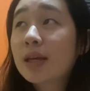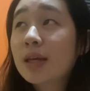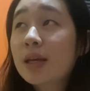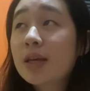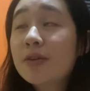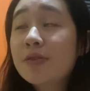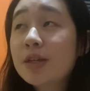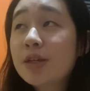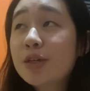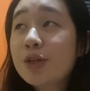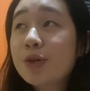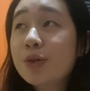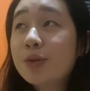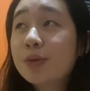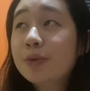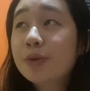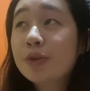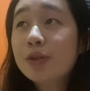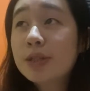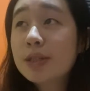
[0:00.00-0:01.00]
even you,
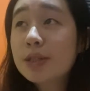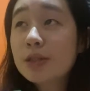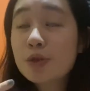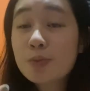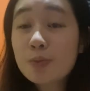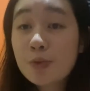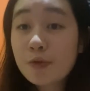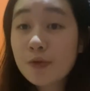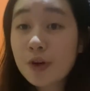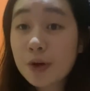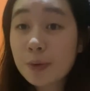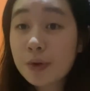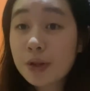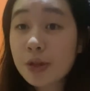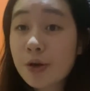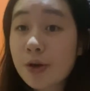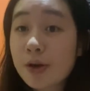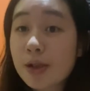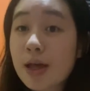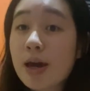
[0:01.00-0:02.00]
you need to move on with
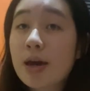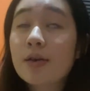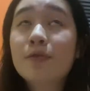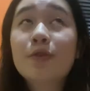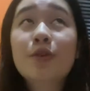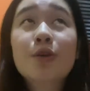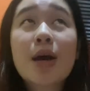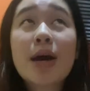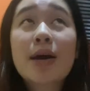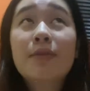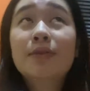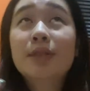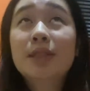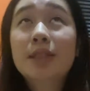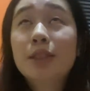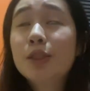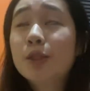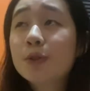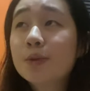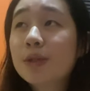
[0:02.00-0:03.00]
your life. You have a
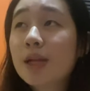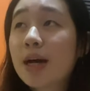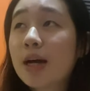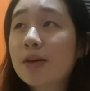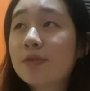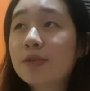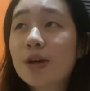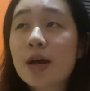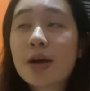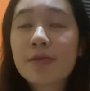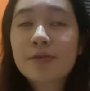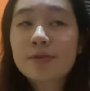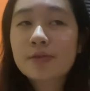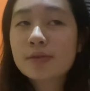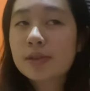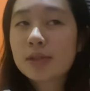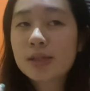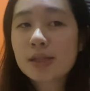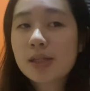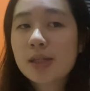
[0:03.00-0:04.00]
new life, you have
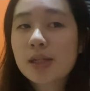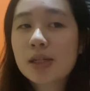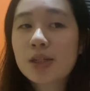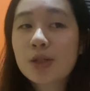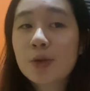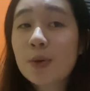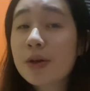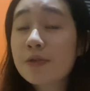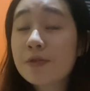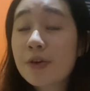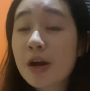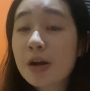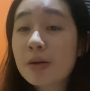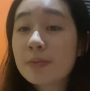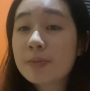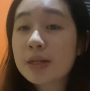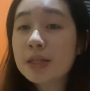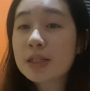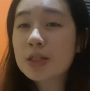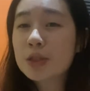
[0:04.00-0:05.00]
a new
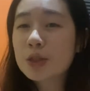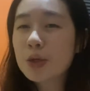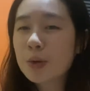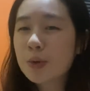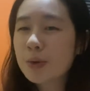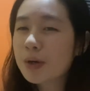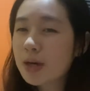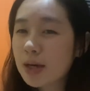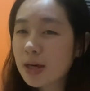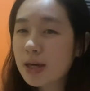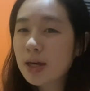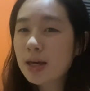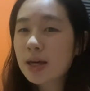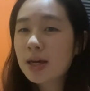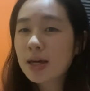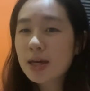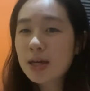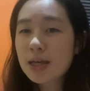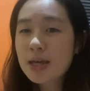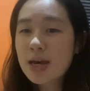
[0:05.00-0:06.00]
environment. So
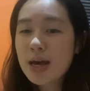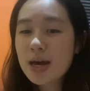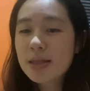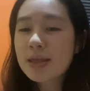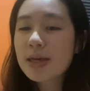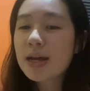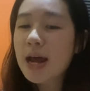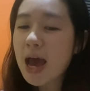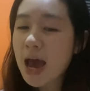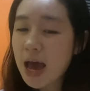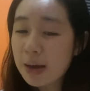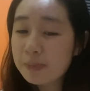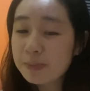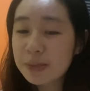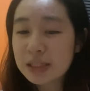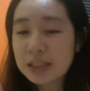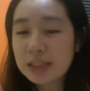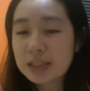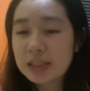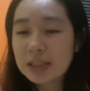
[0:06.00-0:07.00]
yeah, that
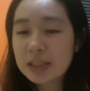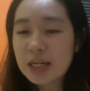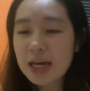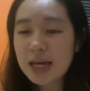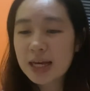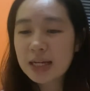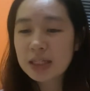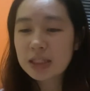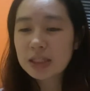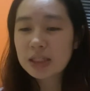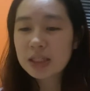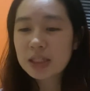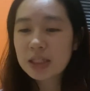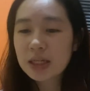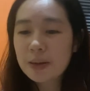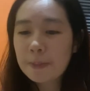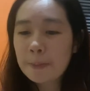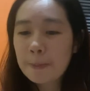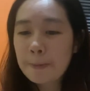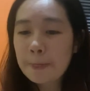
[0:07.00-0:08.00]
happened and
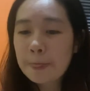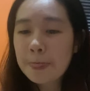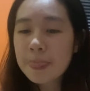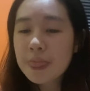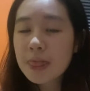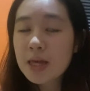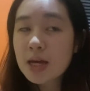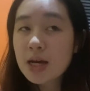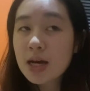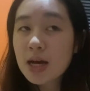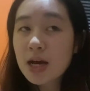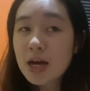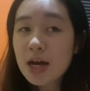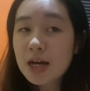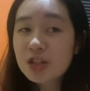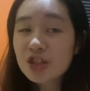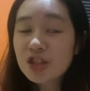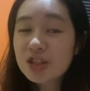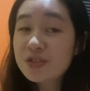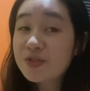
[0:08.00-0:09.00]
I
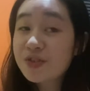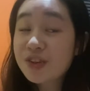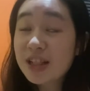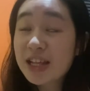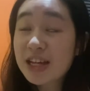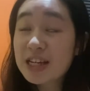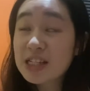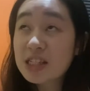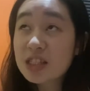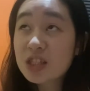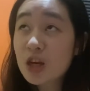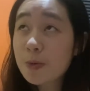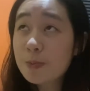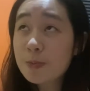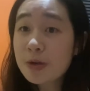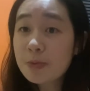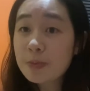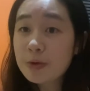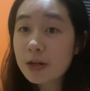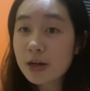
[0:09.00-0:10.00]
just feel like some
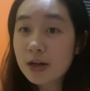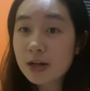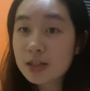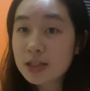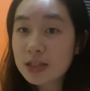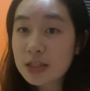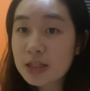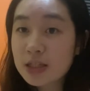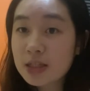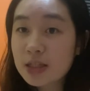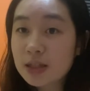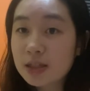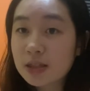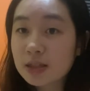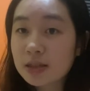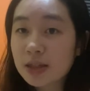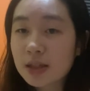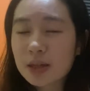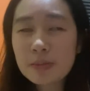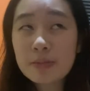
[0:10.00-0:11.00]
people are seasonal.
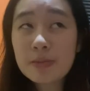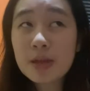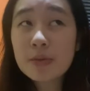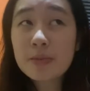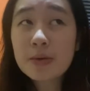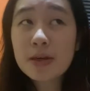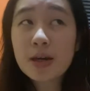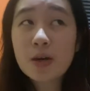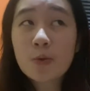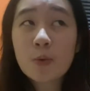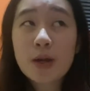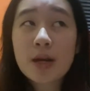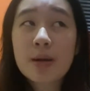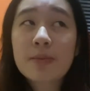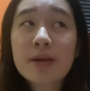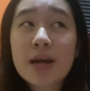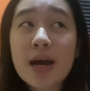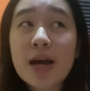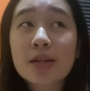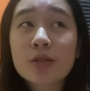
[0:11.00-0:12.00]
Like maybe when I'm
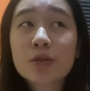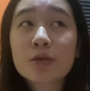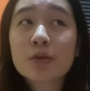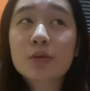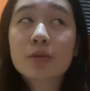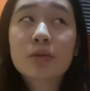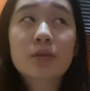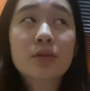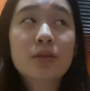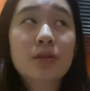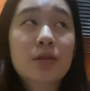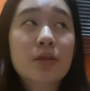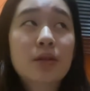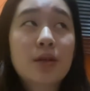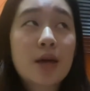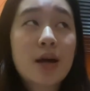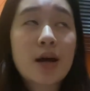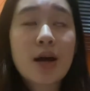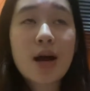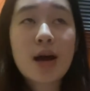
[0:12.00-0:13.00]
in high school,
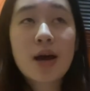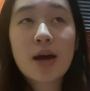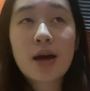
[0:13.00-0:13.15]
yeah,